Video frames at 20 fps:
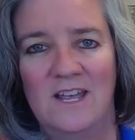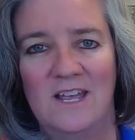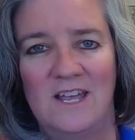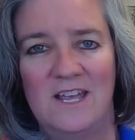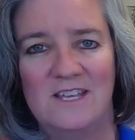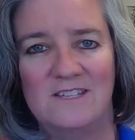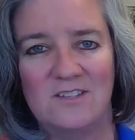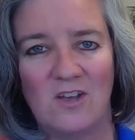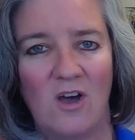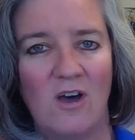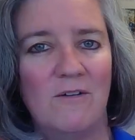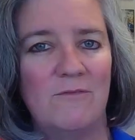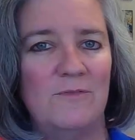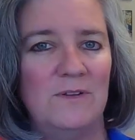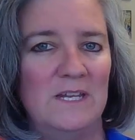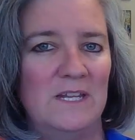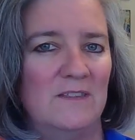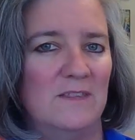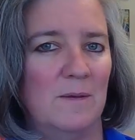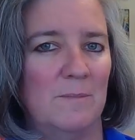is
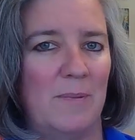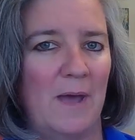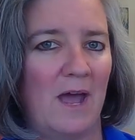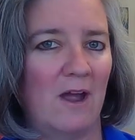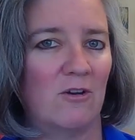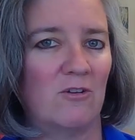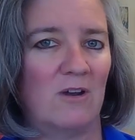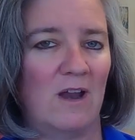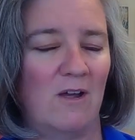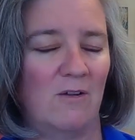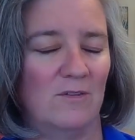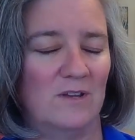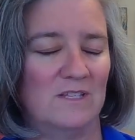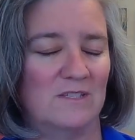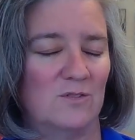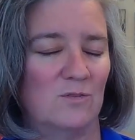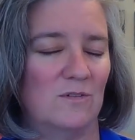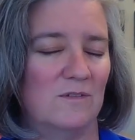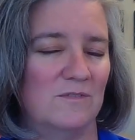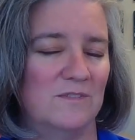often in the background. It
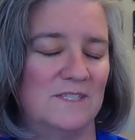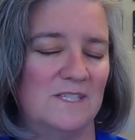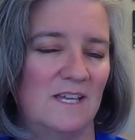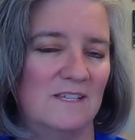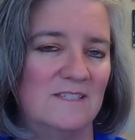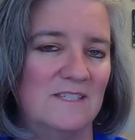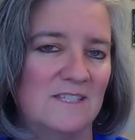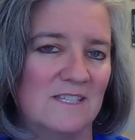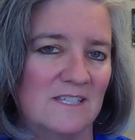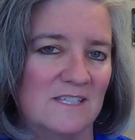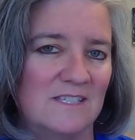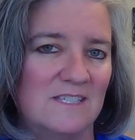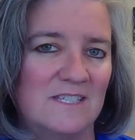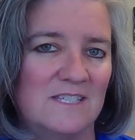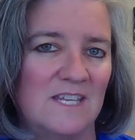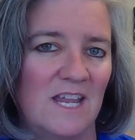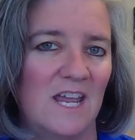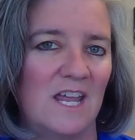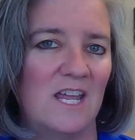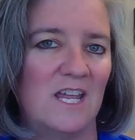sort of sets the
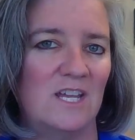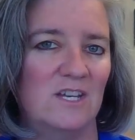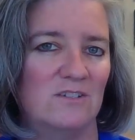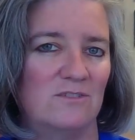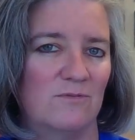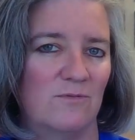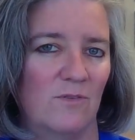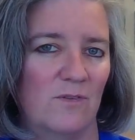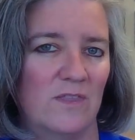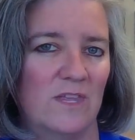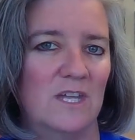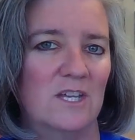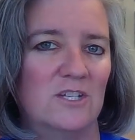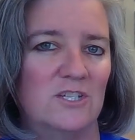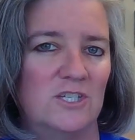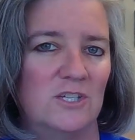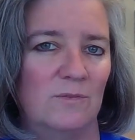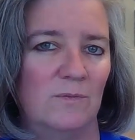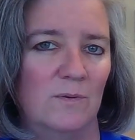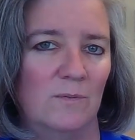stage for the
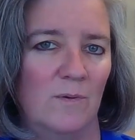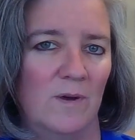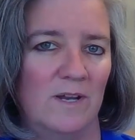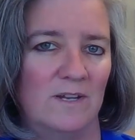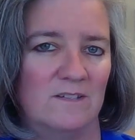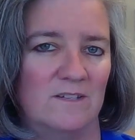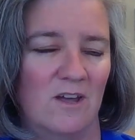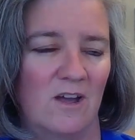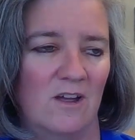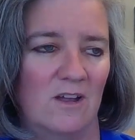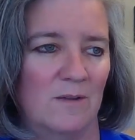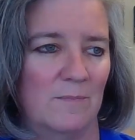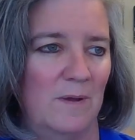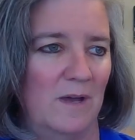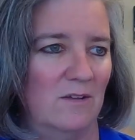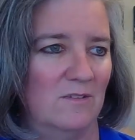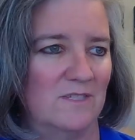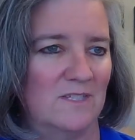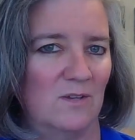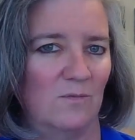issue we want to talk
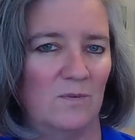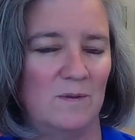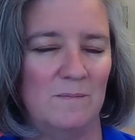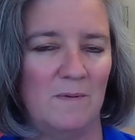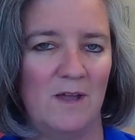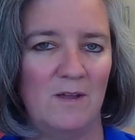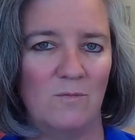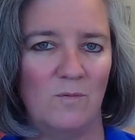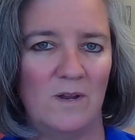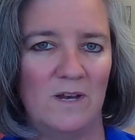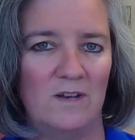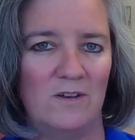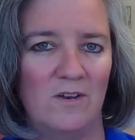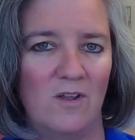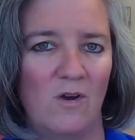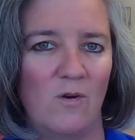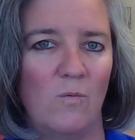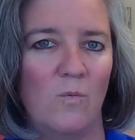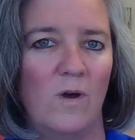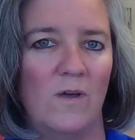about. So we might want to
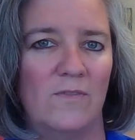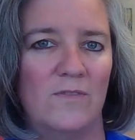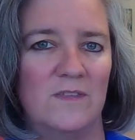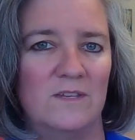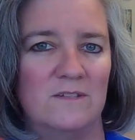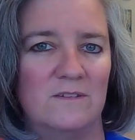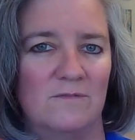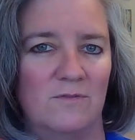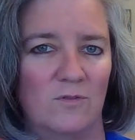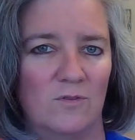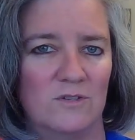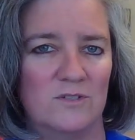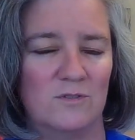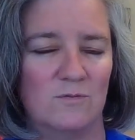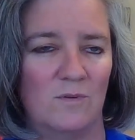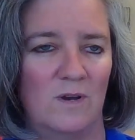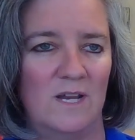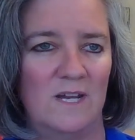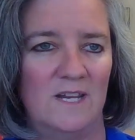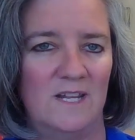know what the divorce
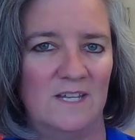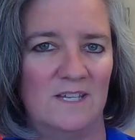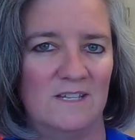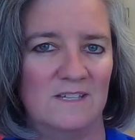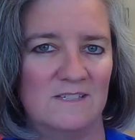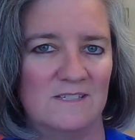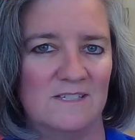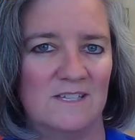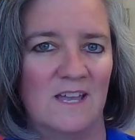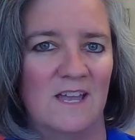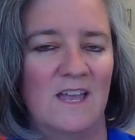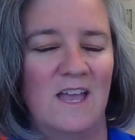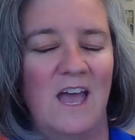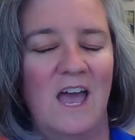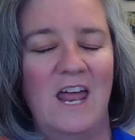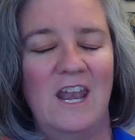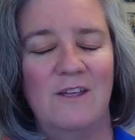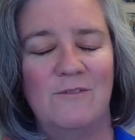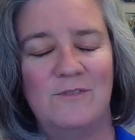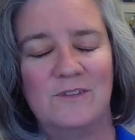rate is
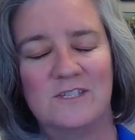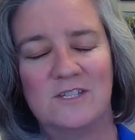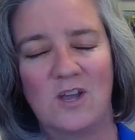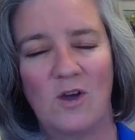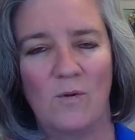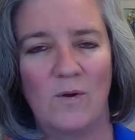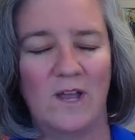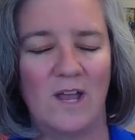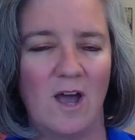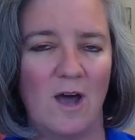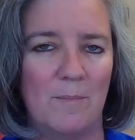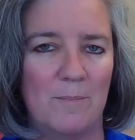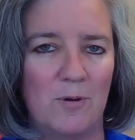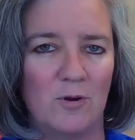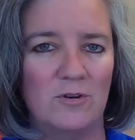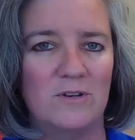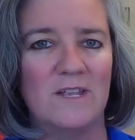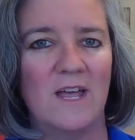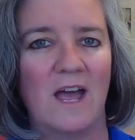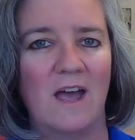and if it's going up
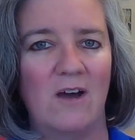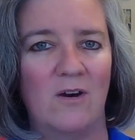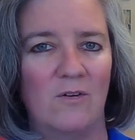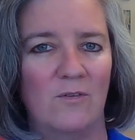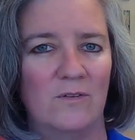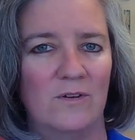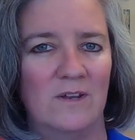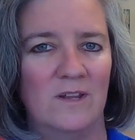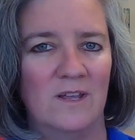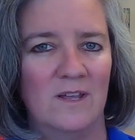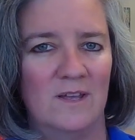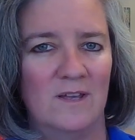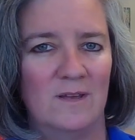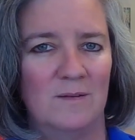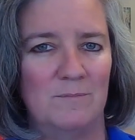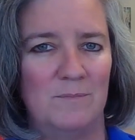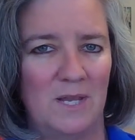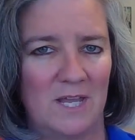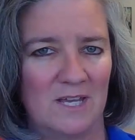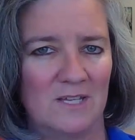or down
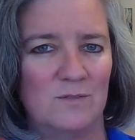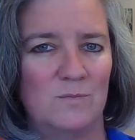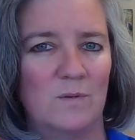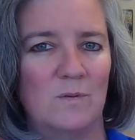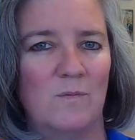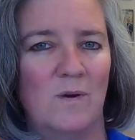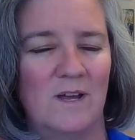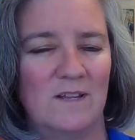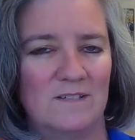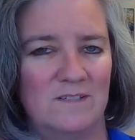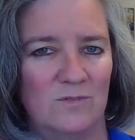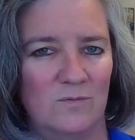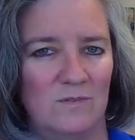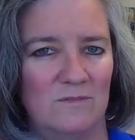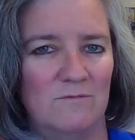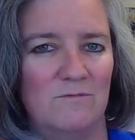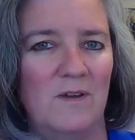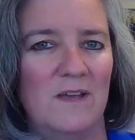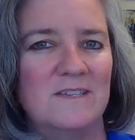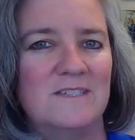because we want to
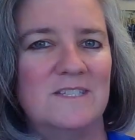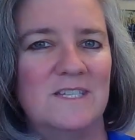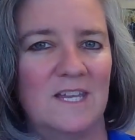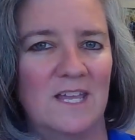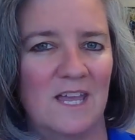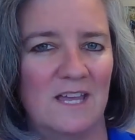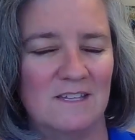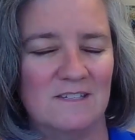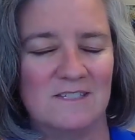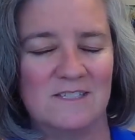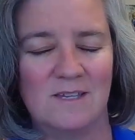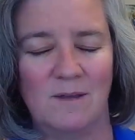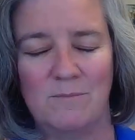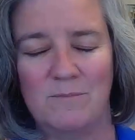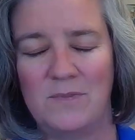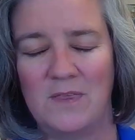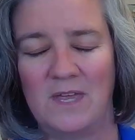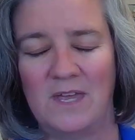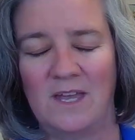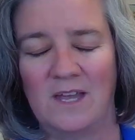investigate
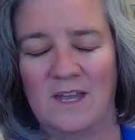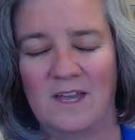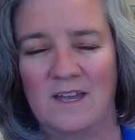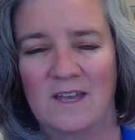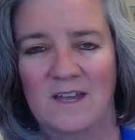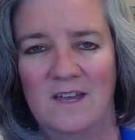something